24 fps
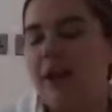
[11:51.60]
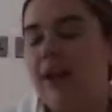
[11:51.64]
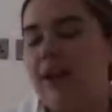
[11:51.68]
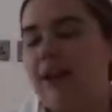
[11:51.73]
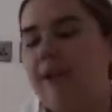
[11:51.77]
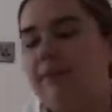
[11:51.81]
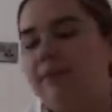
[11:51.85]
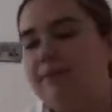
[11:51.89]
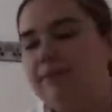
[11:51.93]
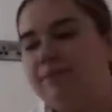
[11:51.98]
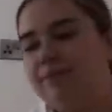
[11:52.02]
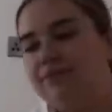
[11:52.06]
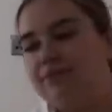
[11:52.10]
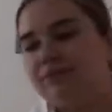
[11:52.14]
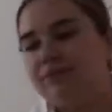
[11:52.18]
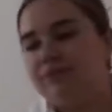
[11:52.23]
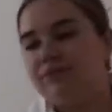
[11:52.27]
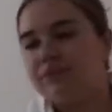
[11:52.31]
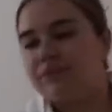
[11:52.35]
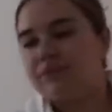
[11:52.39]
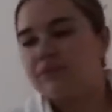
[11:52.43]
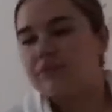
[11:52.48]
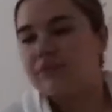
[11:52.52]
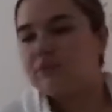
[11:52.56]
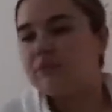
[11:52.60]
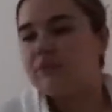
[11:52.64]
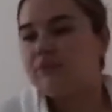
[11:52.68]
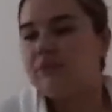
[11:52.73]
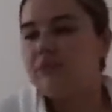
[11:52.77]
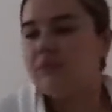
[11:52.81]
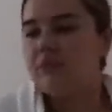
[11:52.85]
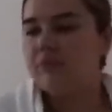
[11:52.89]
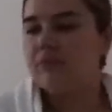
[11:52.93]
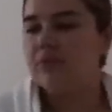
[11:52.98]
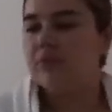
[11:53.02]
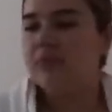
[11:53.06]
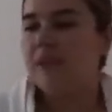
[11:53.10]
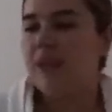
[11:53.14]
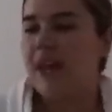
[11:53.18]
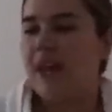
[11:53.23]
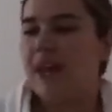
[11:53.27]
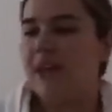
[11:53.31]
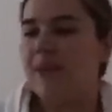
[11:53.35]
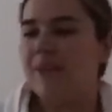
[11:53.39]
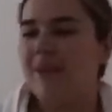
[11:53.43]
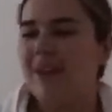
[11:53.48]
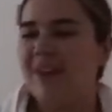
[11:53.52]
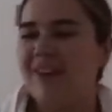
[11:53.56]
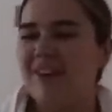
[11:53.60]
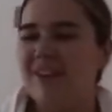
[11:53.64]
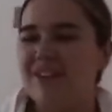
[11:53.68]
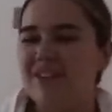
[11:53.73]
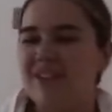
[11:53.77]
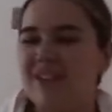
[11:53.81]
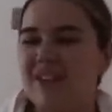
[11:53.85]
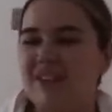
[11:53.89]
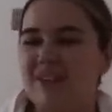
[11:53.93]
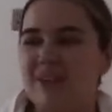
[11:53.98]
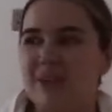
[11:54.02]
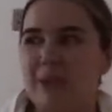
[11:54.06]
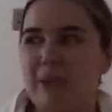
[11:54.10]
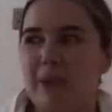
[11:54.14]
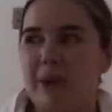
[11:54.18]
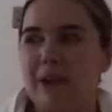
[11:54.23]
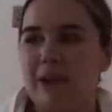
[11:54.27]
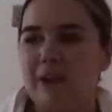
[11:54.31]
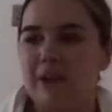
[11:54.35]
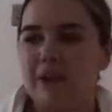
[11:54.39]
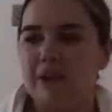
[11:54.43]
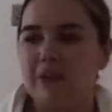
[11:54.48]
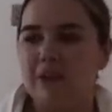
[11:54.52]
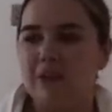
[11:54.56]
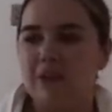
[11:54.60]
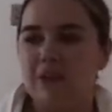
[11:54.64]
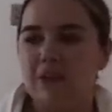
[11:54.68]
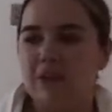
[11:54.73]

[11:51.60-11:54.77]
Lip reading: egg mayo and just have it with a bagel.